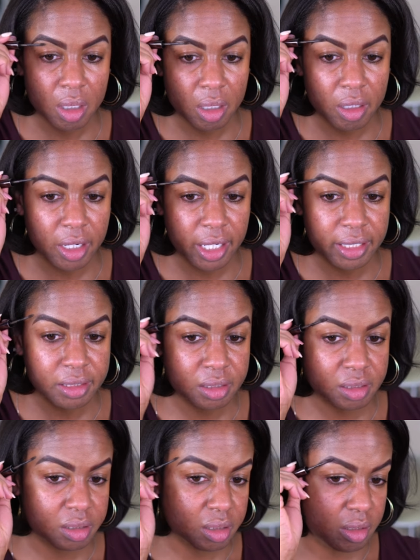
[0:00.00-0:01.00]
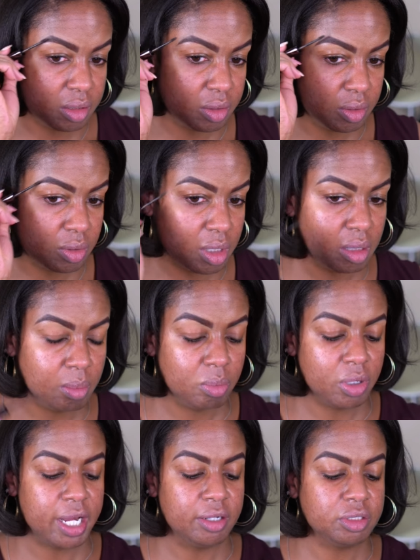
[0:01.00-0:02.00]
All right, so
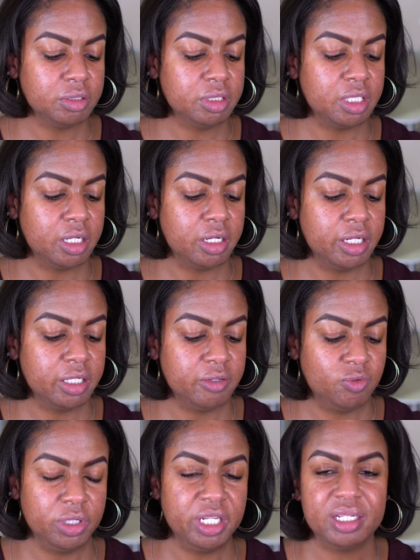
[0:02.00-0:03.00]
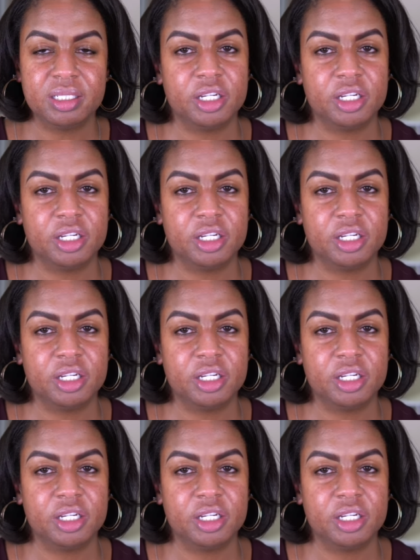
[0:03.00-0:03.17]
brows are done. If we need to